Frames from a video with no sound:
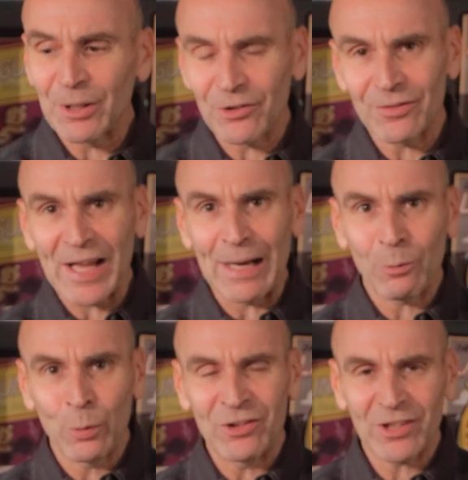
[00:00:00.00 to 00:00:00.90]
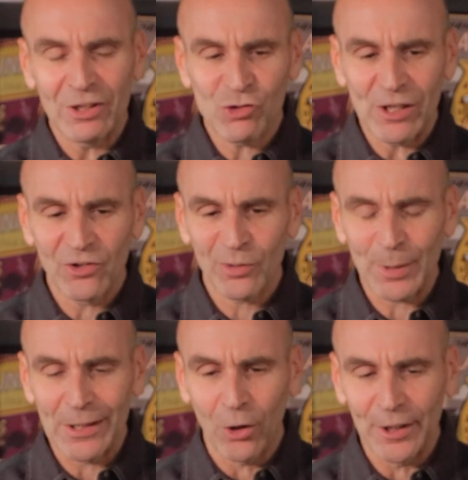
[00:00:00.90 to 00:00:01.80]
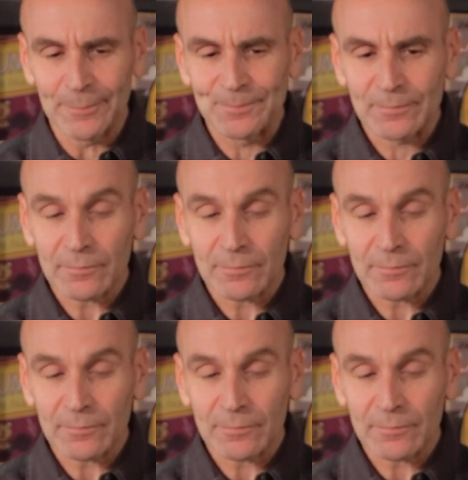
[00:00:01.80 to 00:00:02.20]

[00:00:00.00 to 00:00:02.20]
because of that whiskey gin split on it.